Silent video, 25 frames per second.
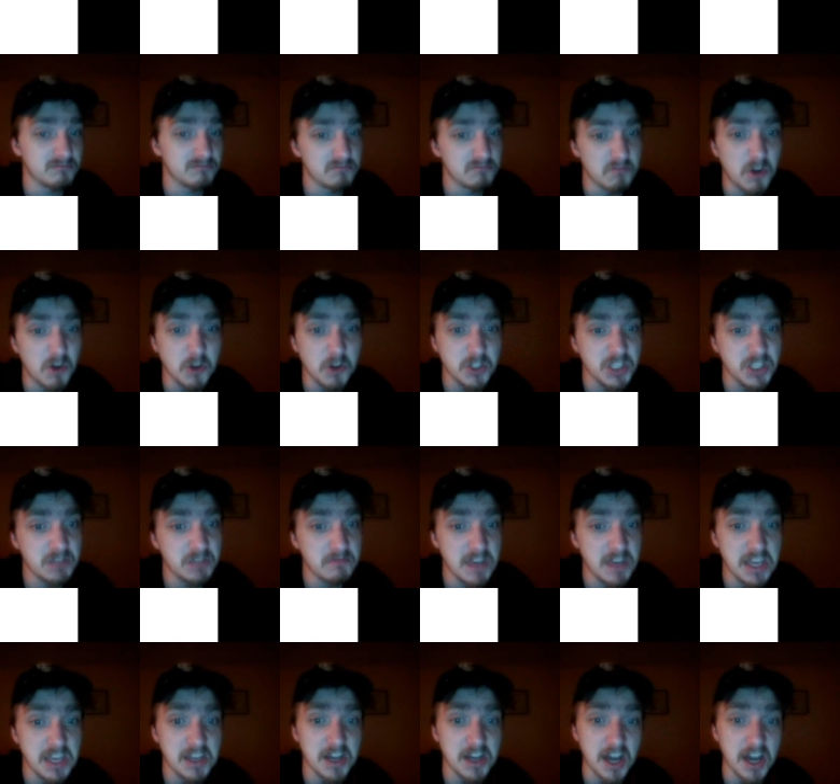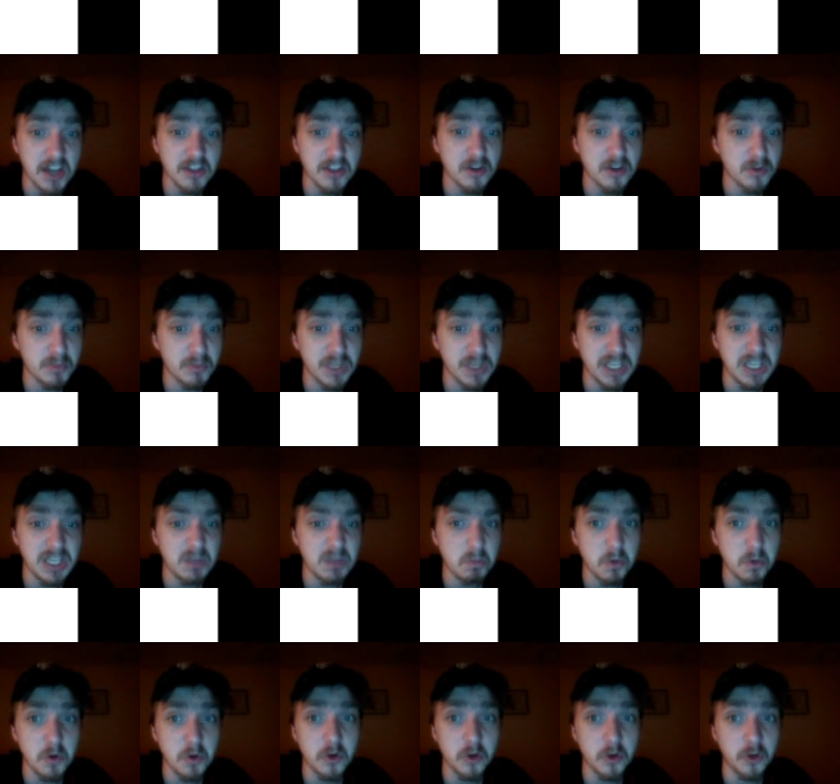mostly make other
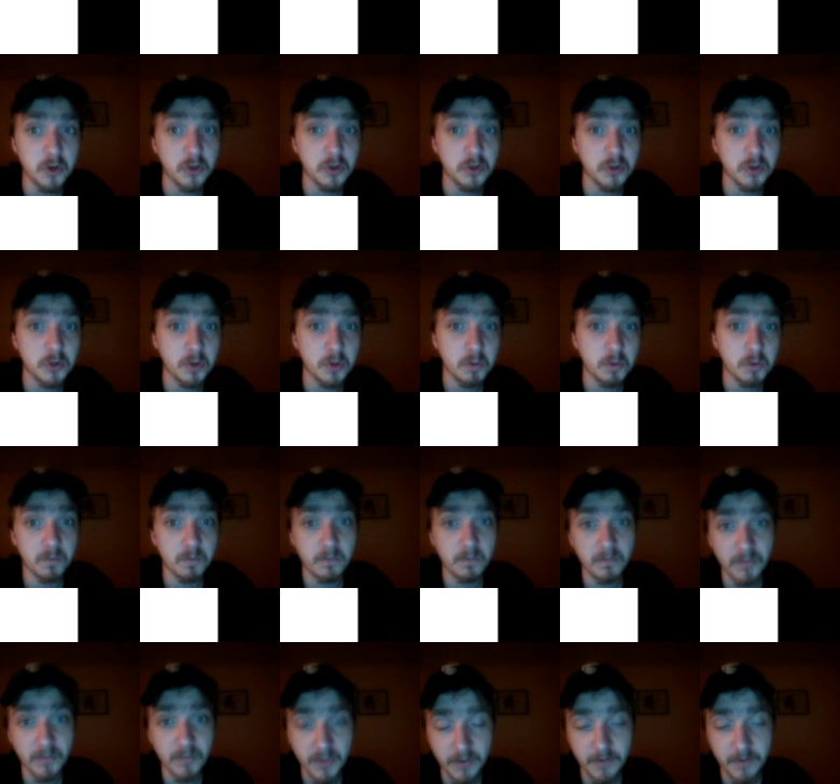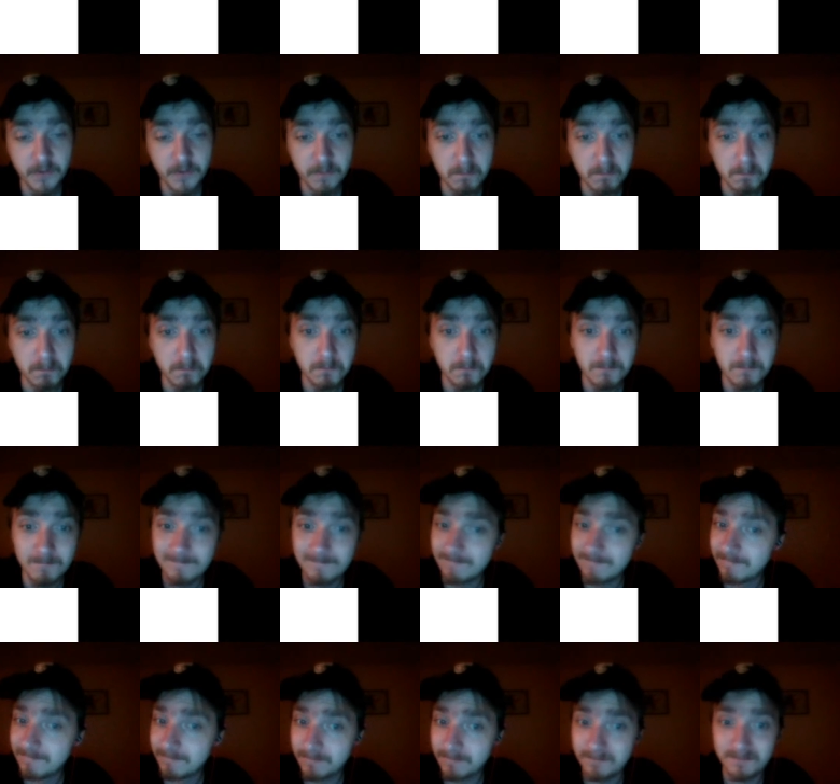people f-
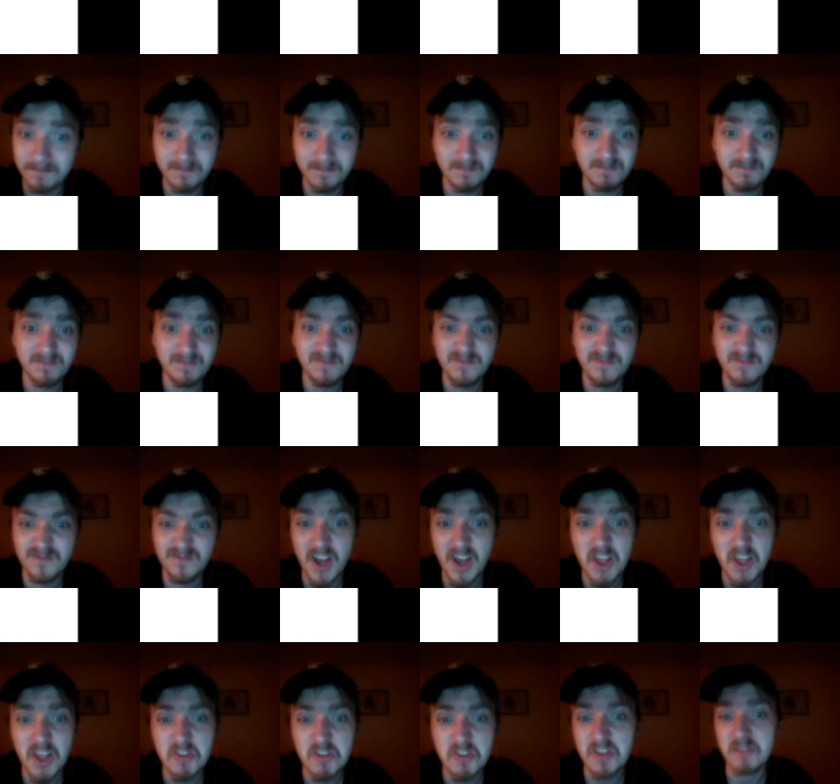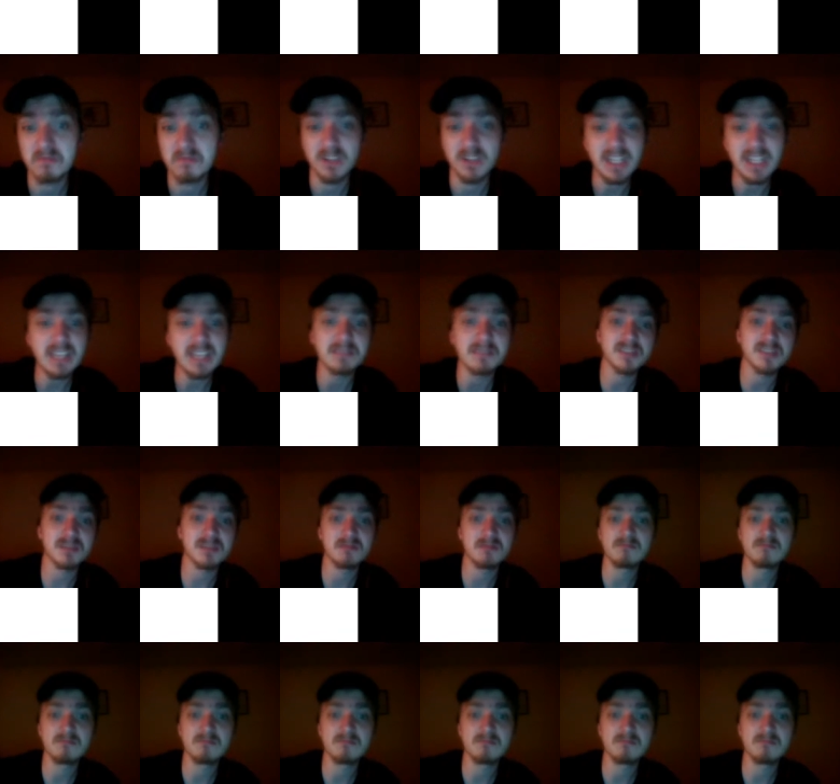follow their beliefs,